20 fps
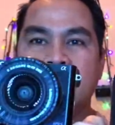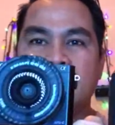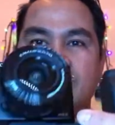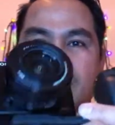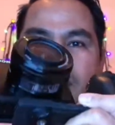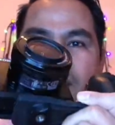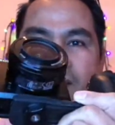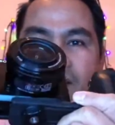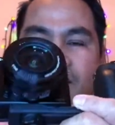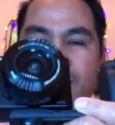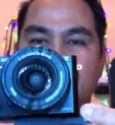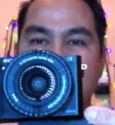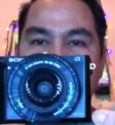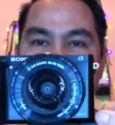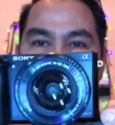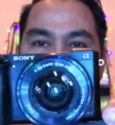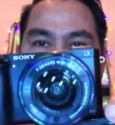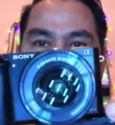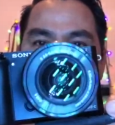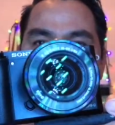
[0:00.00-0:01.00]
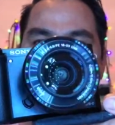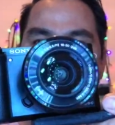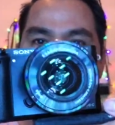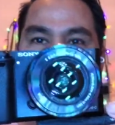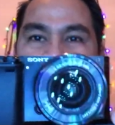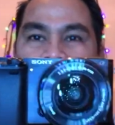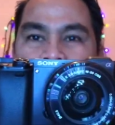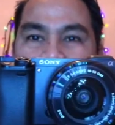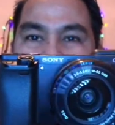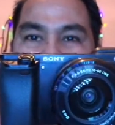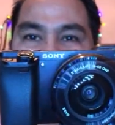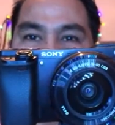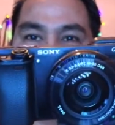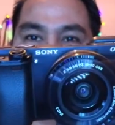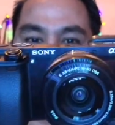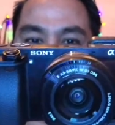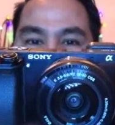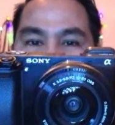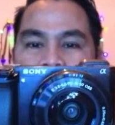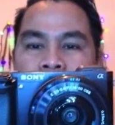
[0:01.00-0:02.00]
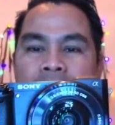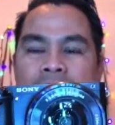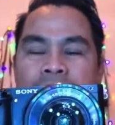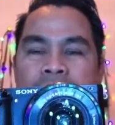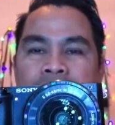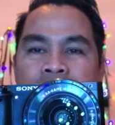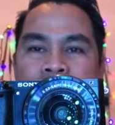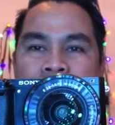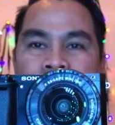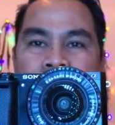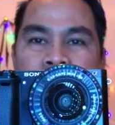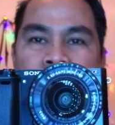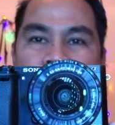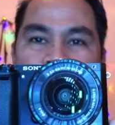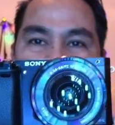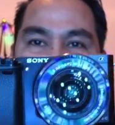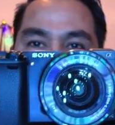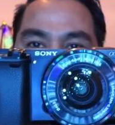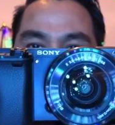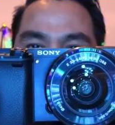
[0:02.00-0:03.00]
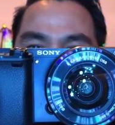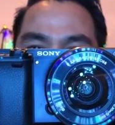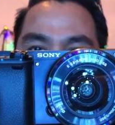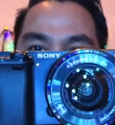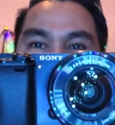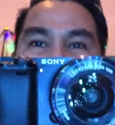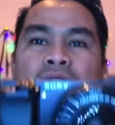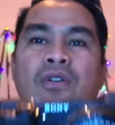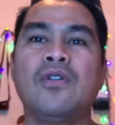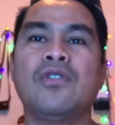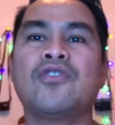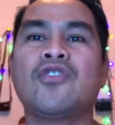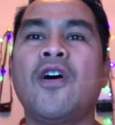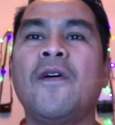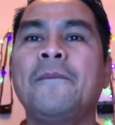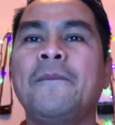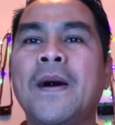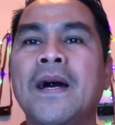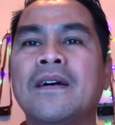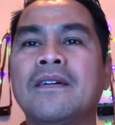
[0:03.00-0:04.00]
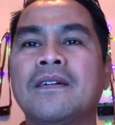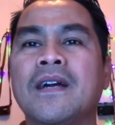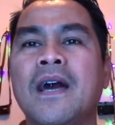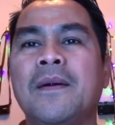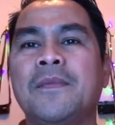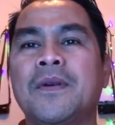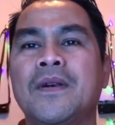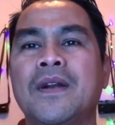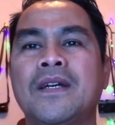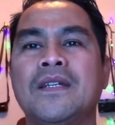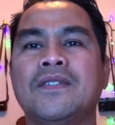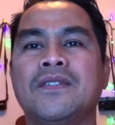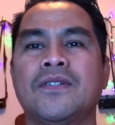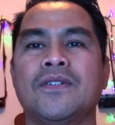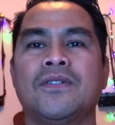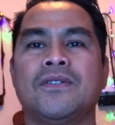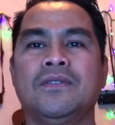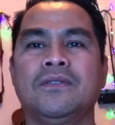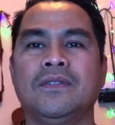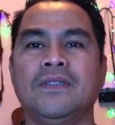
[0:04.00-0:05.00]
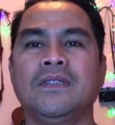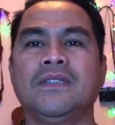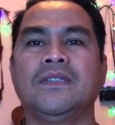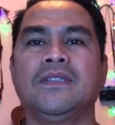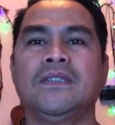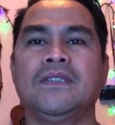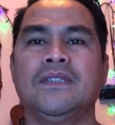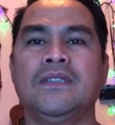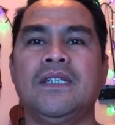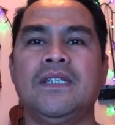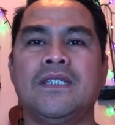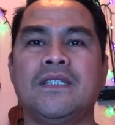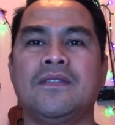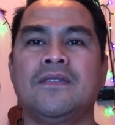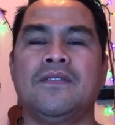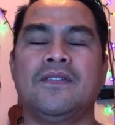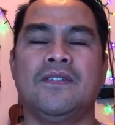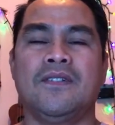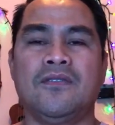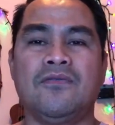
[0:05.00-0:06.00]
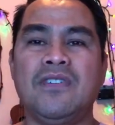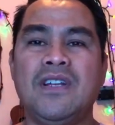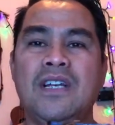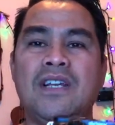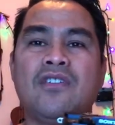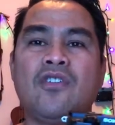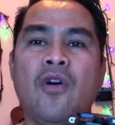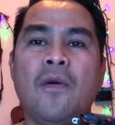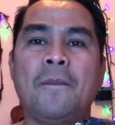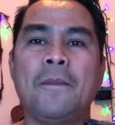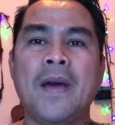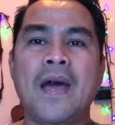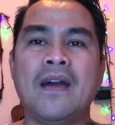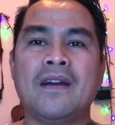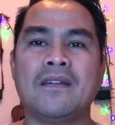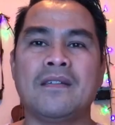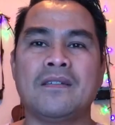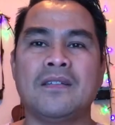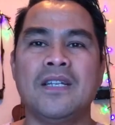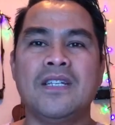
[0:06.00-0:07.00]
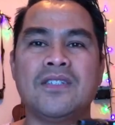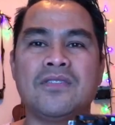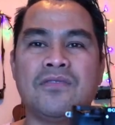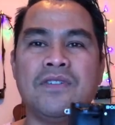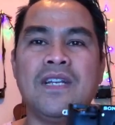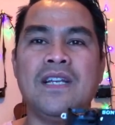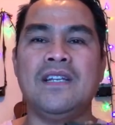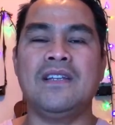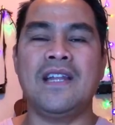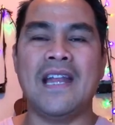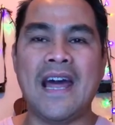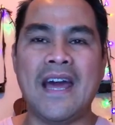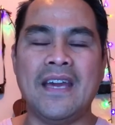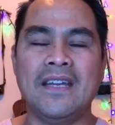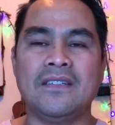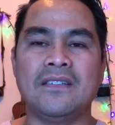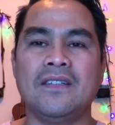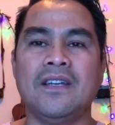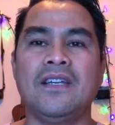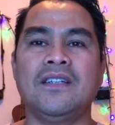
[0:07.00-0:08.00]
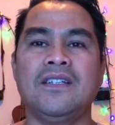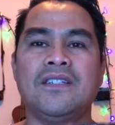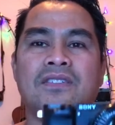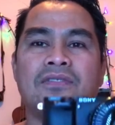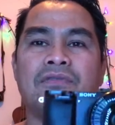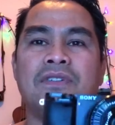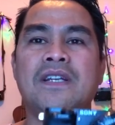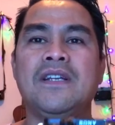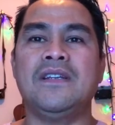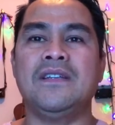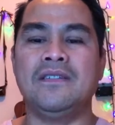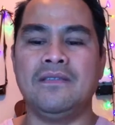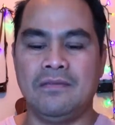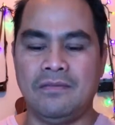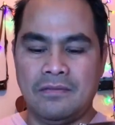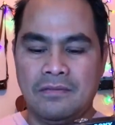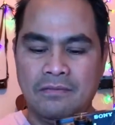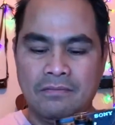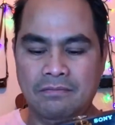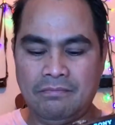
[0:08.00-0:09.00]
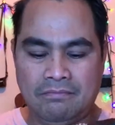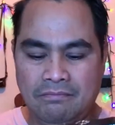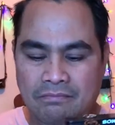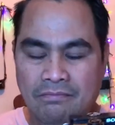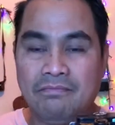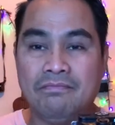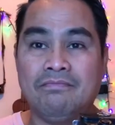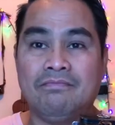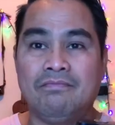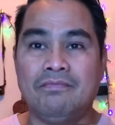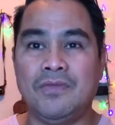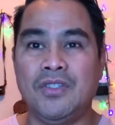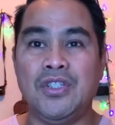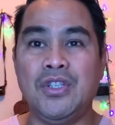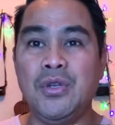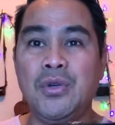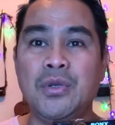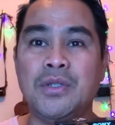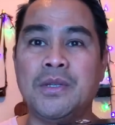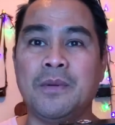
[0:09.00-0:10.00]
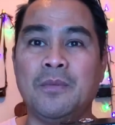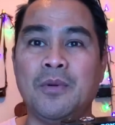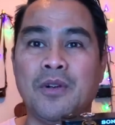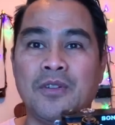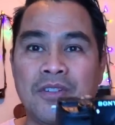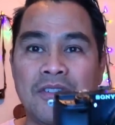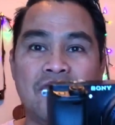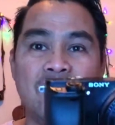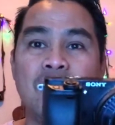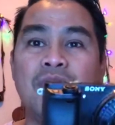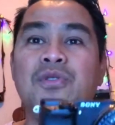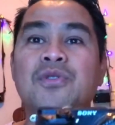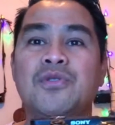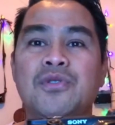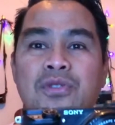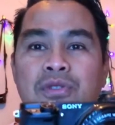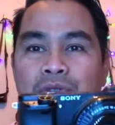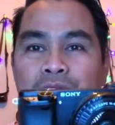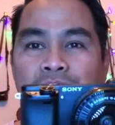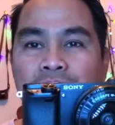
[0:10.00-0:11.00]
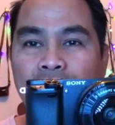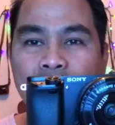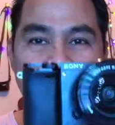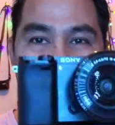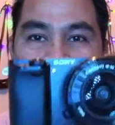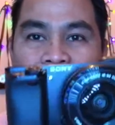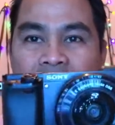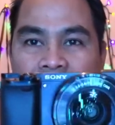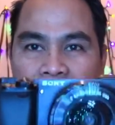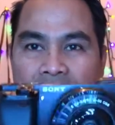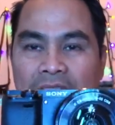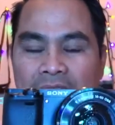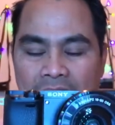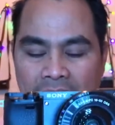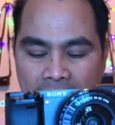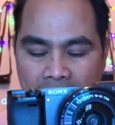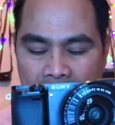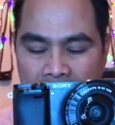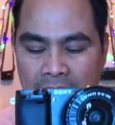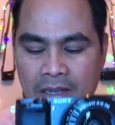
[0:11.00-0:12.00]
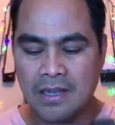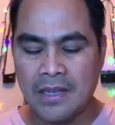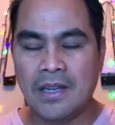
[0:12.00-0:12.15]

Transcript: That's why it's they call compact camera. So it's really compact, it's really light, and it's really usable, really friendly.